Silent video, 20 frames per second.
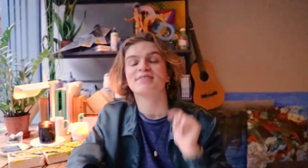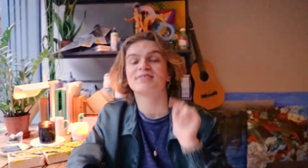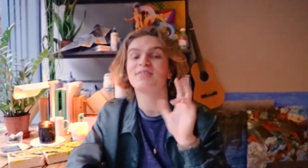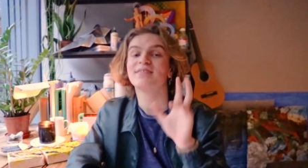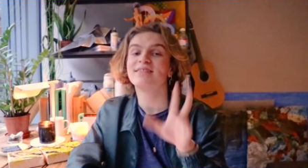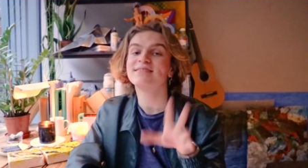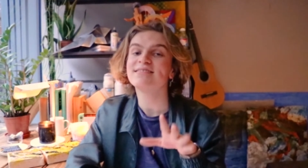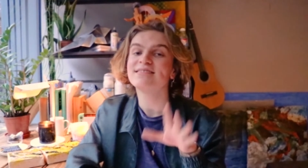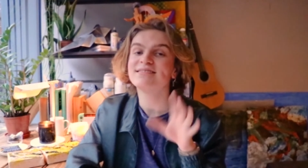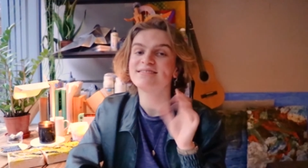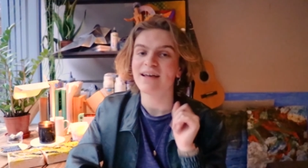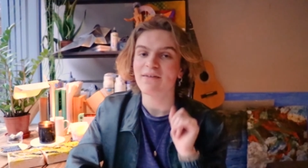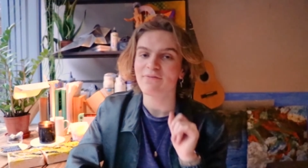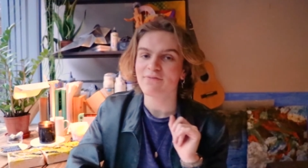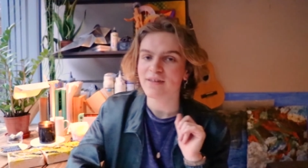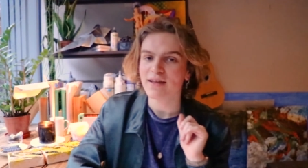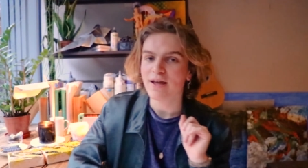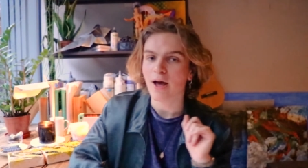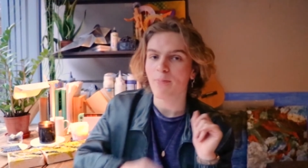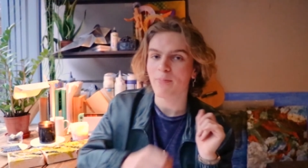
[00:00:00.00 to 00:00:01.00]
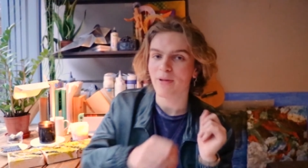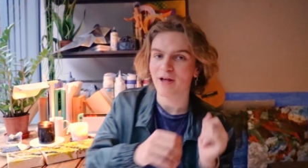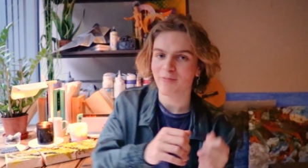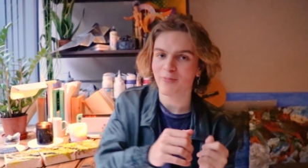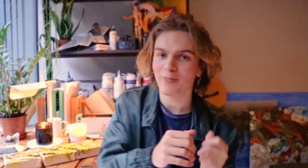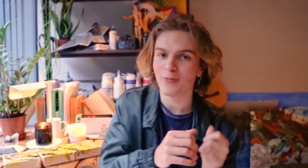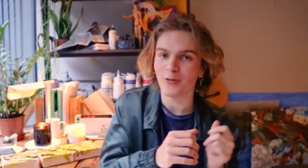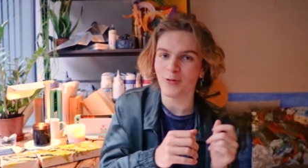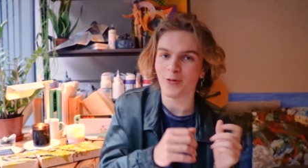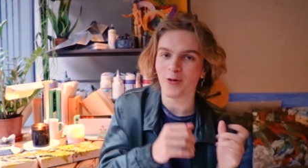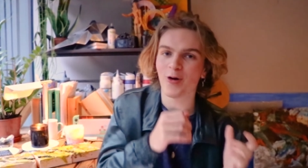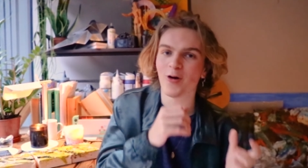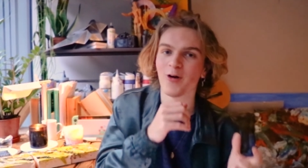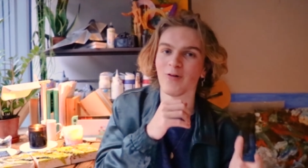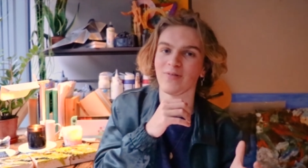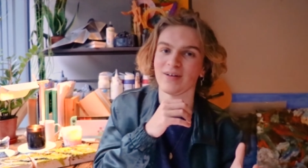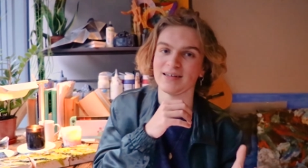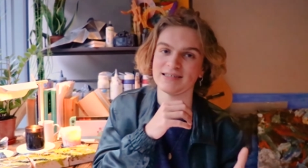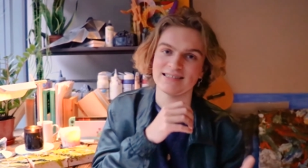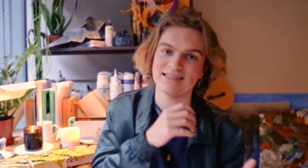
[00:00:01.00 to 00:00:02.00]
So this is definitely a bit more
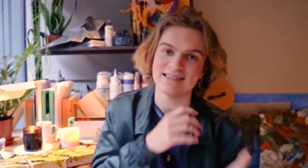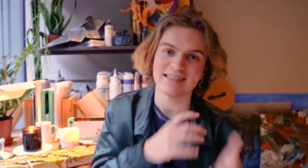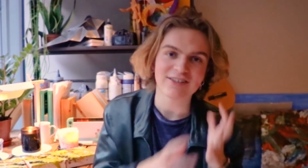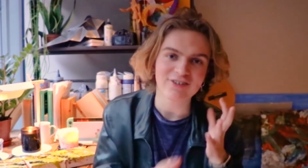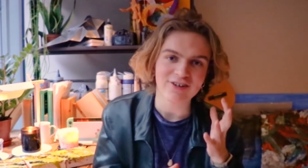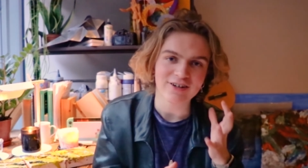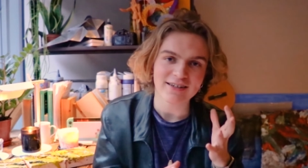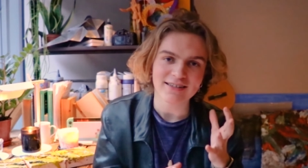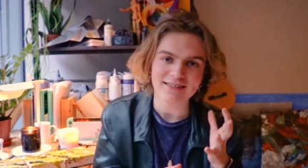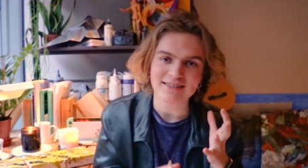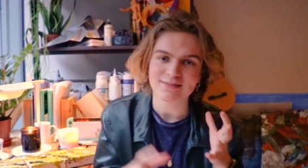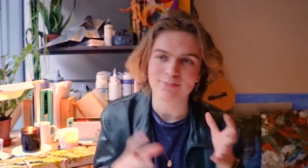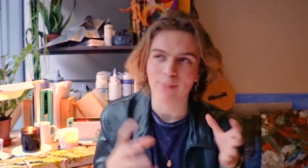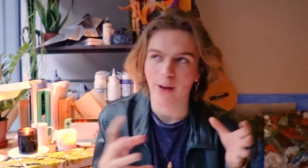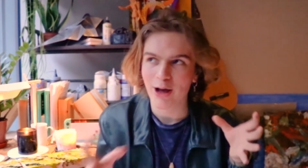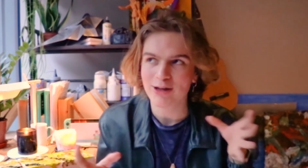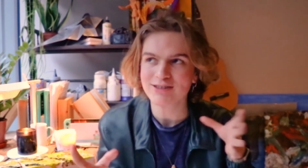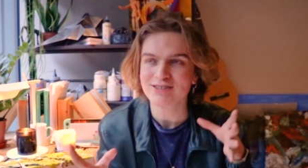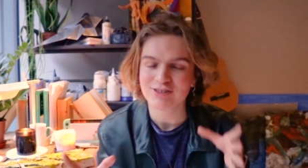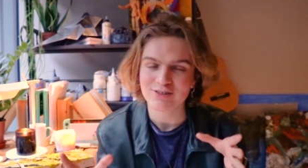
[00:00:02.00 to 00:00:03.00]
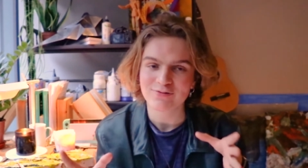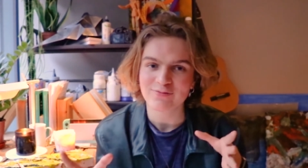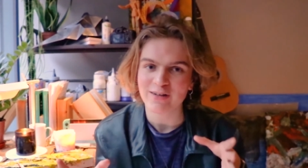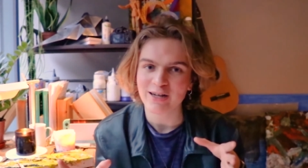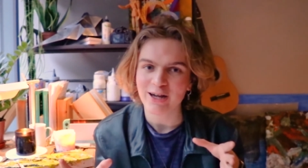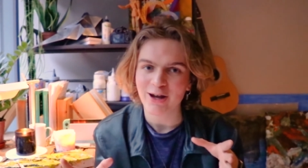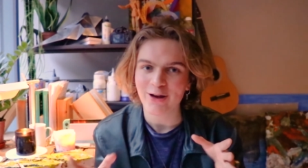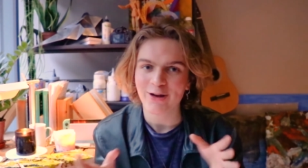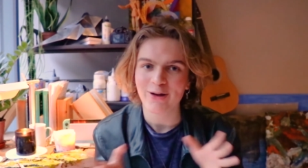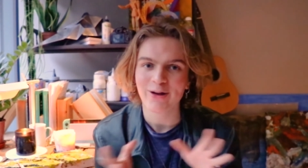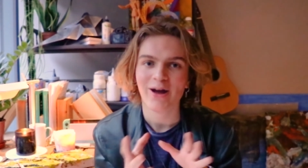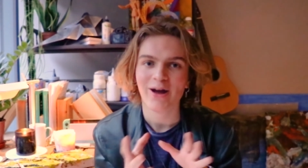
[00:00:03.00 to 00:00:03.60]
of a serious personal video,